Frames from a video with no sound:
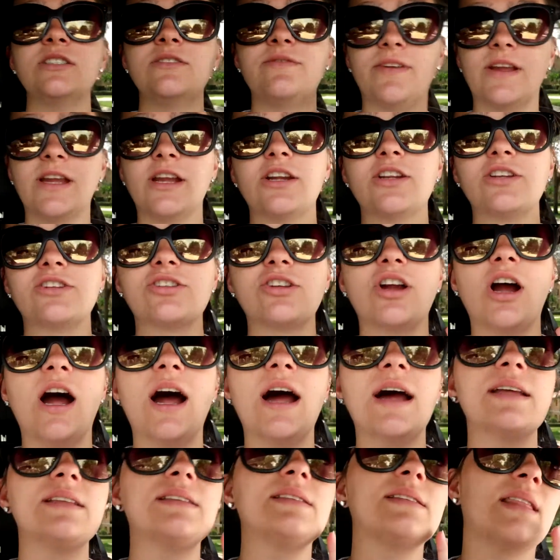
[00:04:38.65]
Fingers
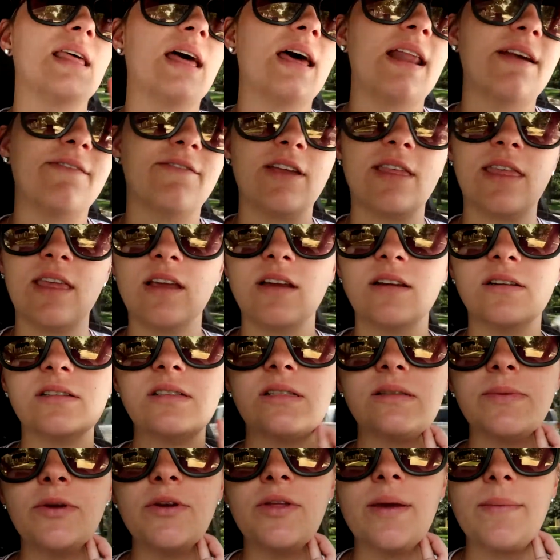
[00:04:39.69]
crossed that everything goes
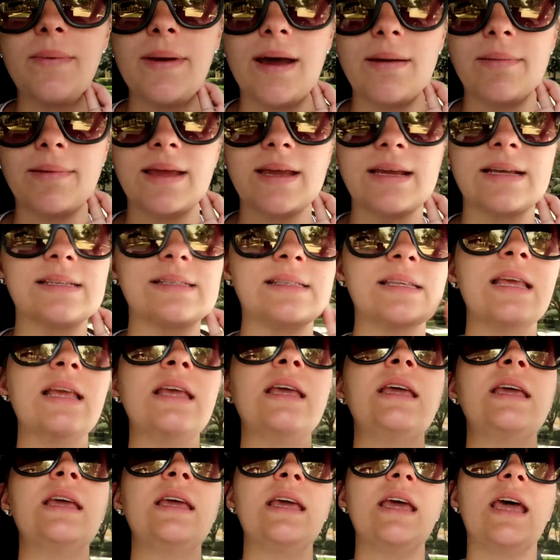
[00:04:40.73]
smooth at Publix
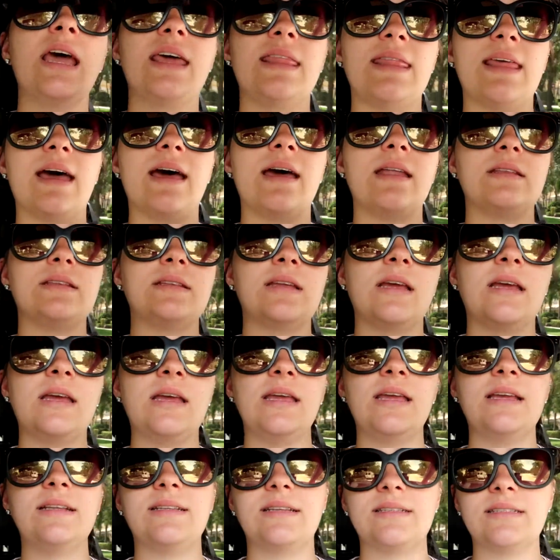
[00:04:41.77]
and that
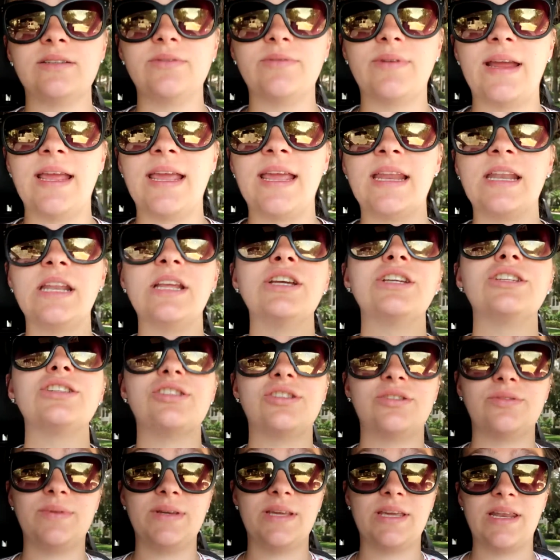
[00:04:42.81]
it doesn't rain
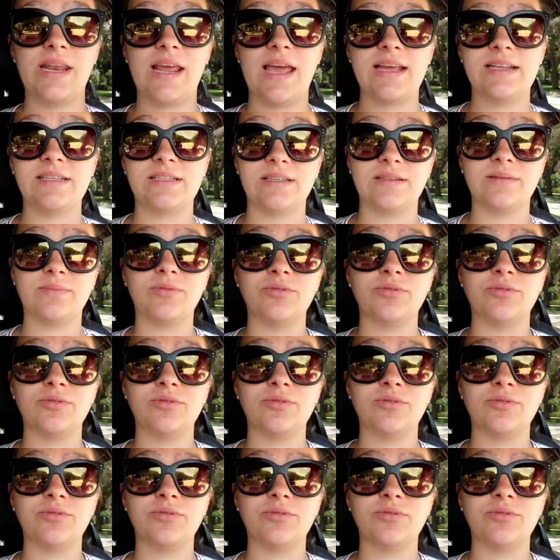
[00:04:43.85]
so we can head to the